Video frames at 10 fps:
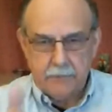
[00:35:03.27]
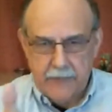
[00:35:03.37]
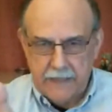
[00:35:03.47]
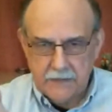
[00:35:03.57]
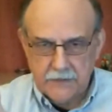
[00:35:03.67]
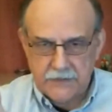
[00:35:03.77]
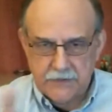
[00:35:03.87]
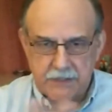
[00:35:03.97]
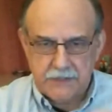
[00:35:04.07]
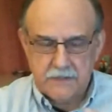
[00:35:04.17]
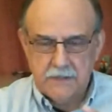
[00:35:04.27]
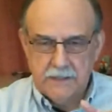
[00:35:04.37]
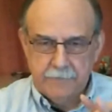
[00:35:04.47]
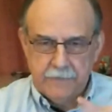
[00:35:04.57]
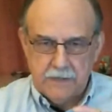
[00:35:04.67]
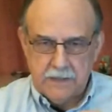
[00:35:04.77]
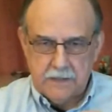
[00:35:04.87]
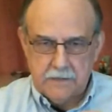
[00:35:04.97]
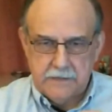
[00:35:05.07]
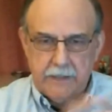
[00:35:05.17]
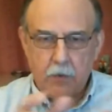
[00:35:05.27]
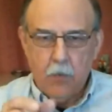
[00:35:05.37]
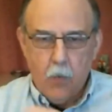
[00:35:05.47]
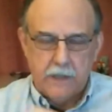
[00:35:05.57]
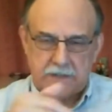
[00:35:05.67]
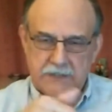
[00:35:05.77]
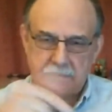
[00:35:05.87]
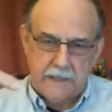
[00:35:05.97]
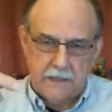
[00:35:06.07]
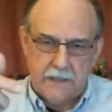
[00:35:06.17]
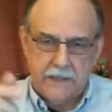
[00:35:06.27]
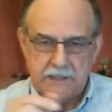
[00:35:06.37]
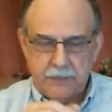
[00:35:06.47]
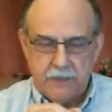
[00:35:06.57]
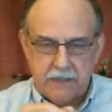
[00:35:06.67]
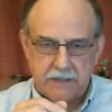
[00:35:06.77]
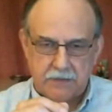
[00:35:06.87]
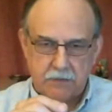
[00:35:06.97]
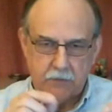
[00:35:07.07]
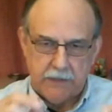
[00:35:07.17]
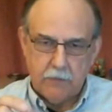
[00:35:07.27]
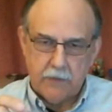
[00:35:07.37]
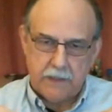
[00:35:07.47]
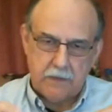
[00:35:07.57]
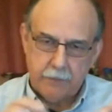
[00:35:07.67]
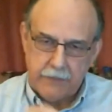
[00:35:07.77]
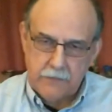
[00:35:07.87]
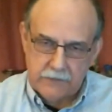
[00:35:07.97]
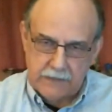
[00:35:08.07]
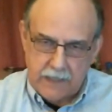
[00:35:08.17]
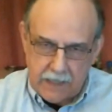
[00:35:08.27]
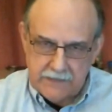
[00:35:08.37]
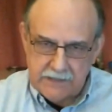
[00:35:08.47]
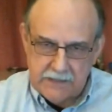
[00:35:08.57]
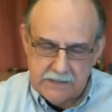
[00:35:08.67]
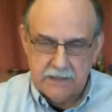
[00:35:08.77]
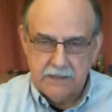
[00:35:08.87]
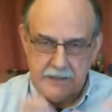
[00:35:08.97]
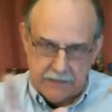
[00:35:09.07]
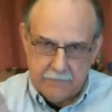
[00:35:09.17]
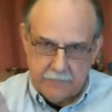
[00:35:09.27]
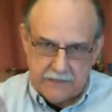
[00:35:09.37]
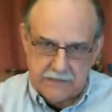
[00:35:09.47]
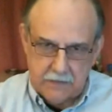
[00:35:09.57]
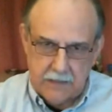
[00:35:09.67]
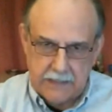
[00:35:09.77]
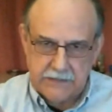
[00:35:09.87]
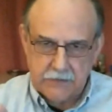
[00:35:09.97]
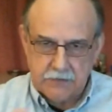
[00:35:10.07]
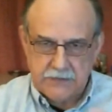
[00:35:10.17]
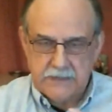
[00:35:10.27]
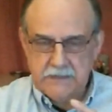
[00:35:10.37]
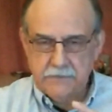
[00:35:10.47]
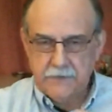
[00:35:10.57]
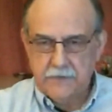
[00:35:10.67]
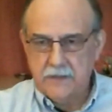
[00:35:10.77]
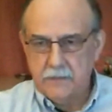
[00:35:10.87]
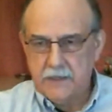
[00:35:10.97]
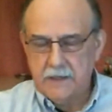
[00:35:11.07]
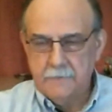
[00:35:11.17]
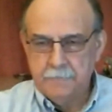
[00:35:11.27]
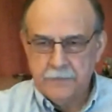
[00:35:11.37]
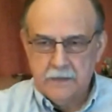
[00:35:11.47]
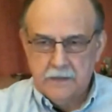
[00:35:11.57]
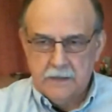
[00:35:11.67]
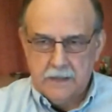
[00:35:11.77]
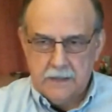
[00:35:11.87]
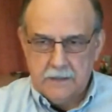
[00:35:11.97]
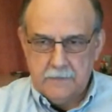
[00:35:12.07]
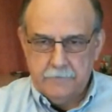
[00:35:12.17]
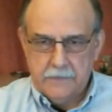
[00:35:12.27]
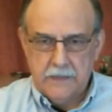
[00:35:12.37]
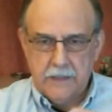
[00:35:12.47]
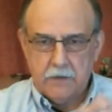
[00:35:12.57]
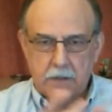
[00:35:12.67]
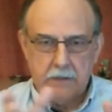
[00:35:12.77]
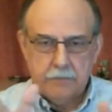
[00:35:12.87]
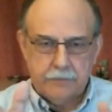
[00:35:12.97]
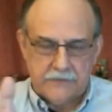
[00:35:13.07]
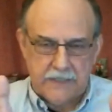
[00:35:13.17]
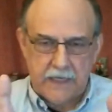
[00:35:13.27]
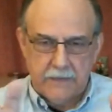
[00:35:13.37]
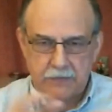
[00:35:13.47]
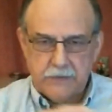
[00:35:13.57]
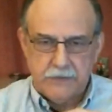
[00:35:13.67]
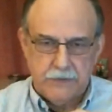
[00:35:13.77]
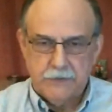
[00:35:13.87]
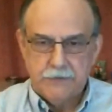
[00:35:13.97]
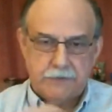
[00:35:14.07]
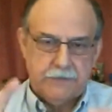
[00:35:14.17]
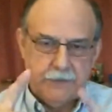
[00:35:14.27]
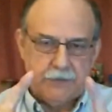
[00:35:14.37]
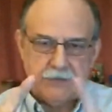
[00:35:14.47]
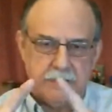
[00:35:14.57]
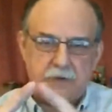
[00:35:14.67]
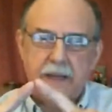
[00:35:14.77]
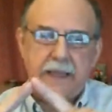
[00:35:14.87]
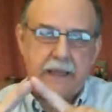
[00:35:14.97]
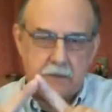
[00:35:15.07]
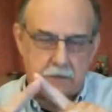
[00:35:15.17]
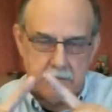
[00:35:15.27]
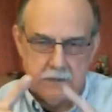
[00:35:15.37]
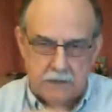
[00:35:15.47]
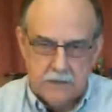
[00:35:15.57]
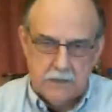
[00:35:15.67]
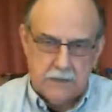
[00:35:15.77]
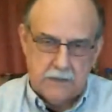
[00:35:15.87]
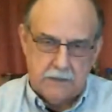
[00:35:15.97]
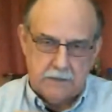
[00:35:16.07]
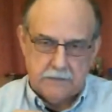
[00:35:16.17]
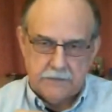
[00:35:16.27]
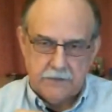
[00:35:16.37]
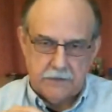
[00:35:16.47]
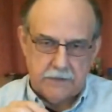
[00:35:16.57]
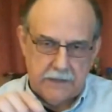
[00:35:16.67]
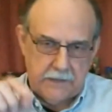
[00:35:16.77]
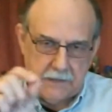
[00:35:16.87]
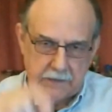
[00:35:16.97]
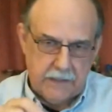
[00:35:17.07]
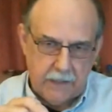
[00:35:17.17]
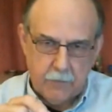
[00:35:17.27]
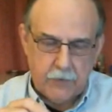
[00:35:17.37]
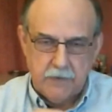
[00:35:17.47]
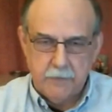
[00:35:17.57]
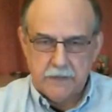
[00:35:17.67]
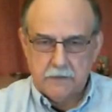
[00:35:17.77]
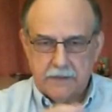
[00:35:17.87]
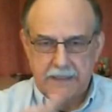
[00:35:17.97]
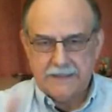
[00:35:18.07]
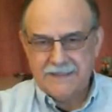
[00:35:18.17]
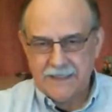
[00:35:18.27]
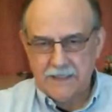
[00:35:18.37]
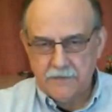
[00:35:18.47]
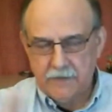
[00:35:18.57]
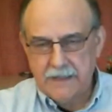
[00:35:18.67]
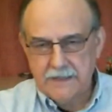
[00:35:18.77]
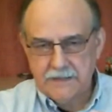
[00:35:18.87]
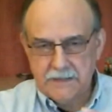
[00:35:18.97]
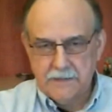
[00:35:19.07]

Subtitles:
patent illustration. They don't want straight lines because we don't want to compete with the content. That makes logical sense if you think about it. There are times when you use a triangle, and then the number in the middle that signifies,